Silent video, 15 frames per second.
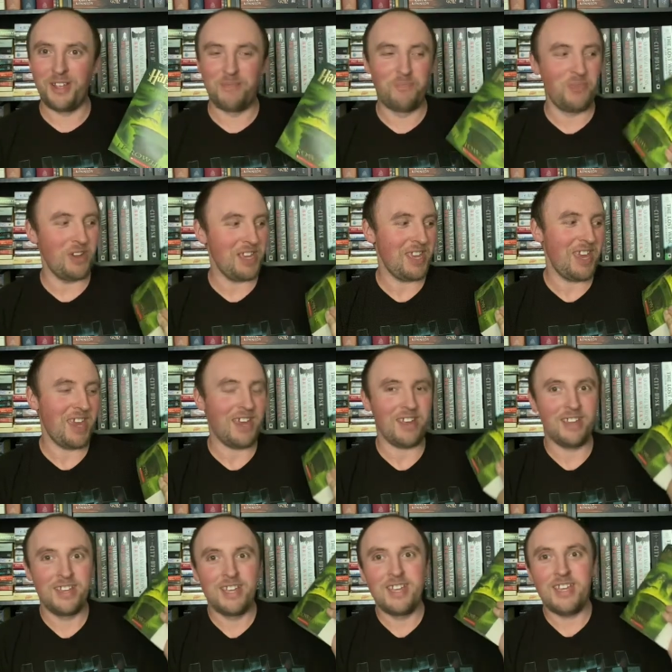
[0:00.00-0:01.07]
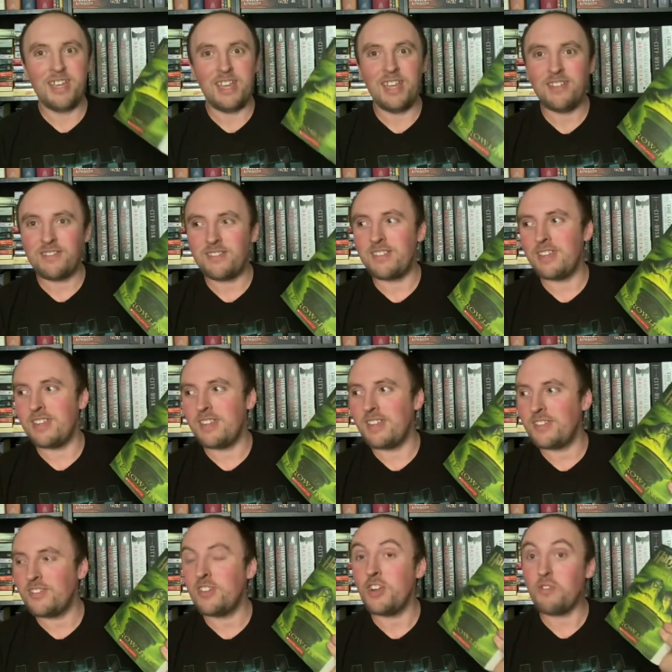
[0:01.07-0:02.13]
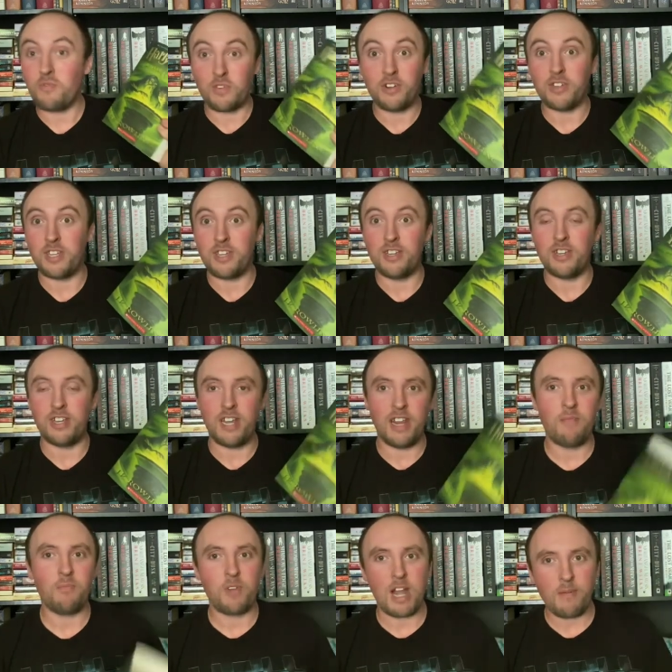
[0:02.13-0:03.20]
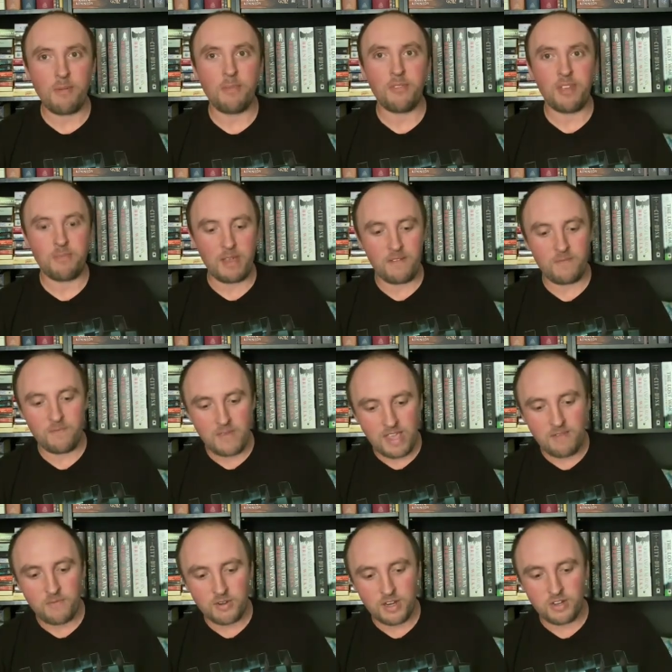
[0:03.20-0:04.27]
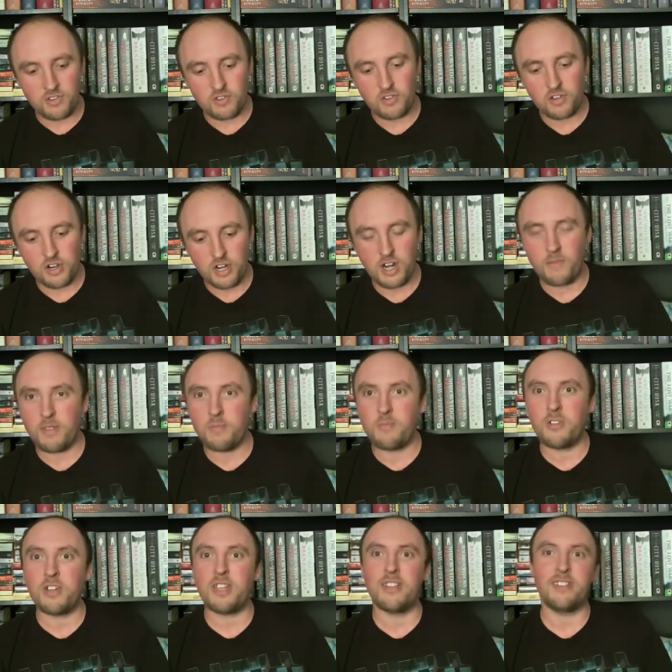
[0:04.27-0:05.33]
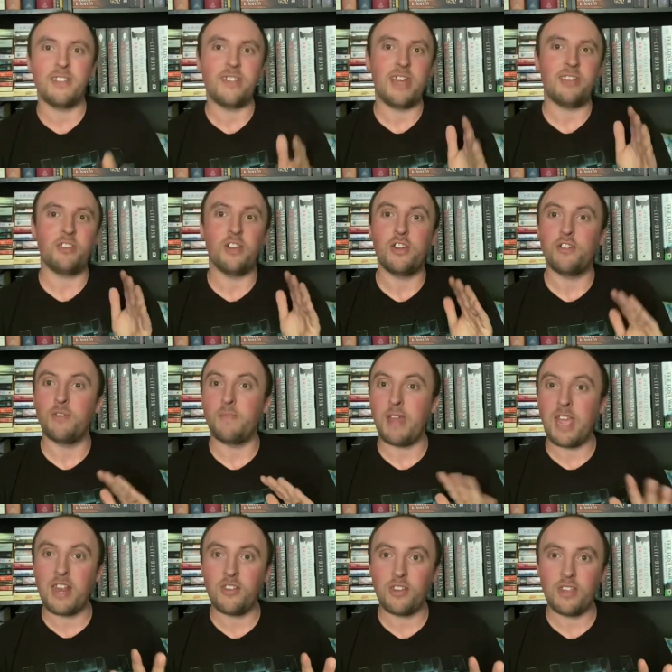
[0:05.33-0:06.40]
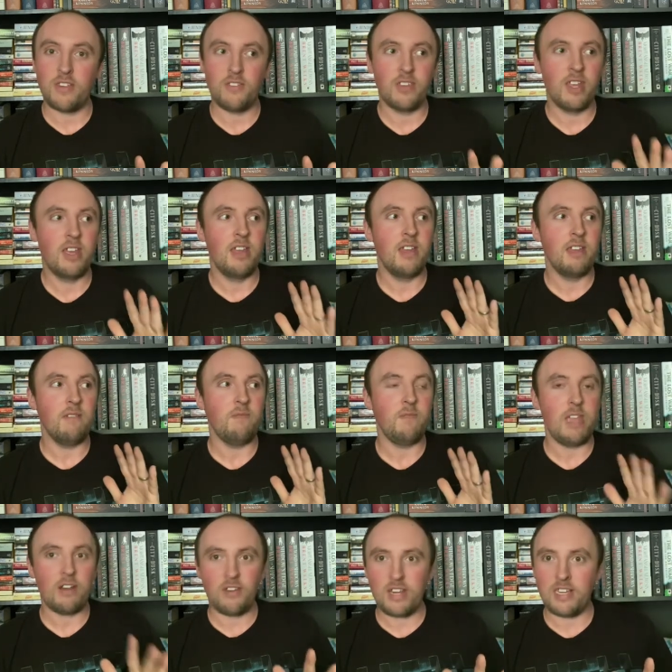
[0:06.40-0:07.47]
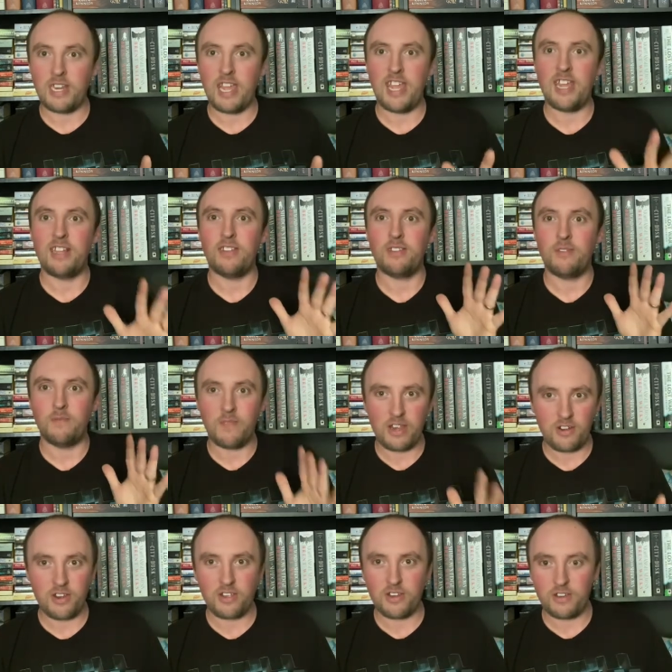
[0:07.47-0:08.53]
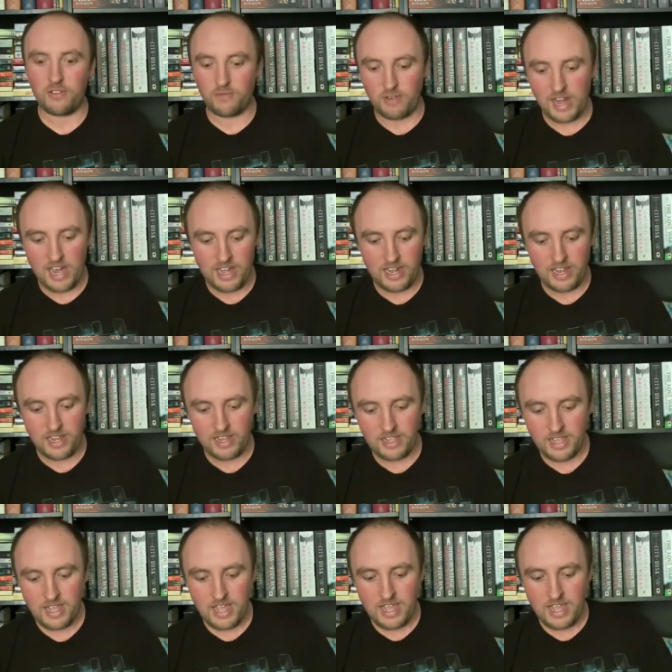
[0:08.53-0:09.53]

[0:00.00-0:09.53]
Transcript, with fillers: but yeah, it's, it's still really good. And probably my favorite chunk of the book is the last hundred pages. Very tense, very good writing